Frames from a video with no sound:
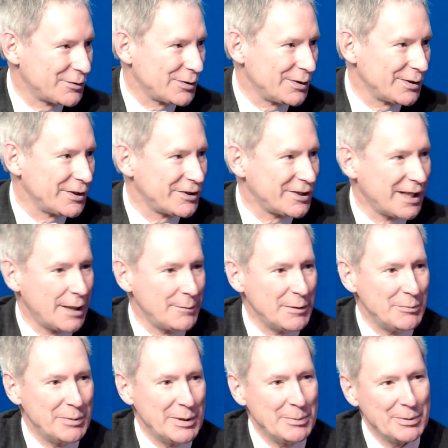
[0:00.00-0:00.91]
all the time
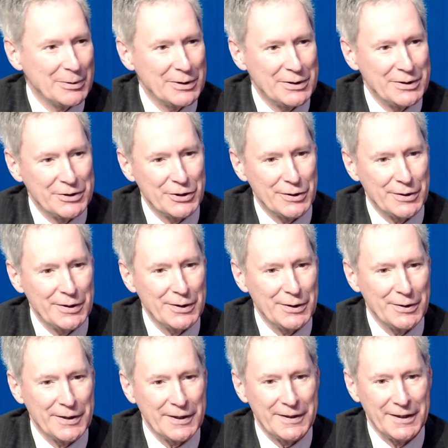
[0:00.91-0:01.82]
and people in Cherry
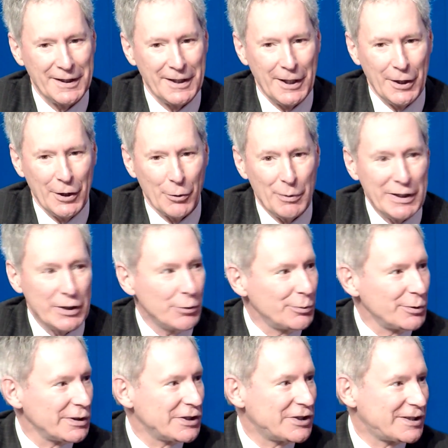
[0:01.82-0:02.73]
Hill that we don't
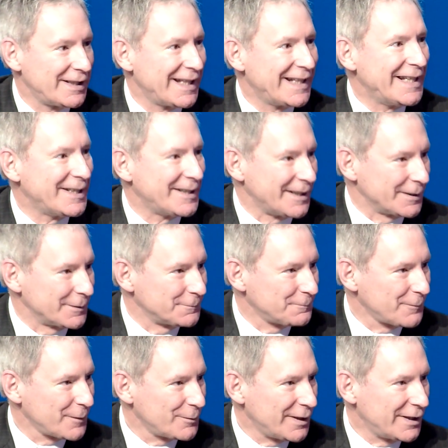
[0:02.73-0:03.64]
really sell anything,
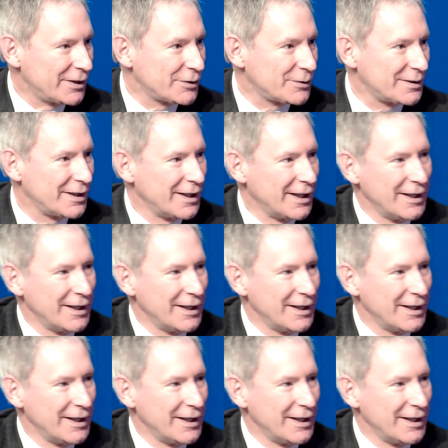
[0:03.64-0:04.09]
right?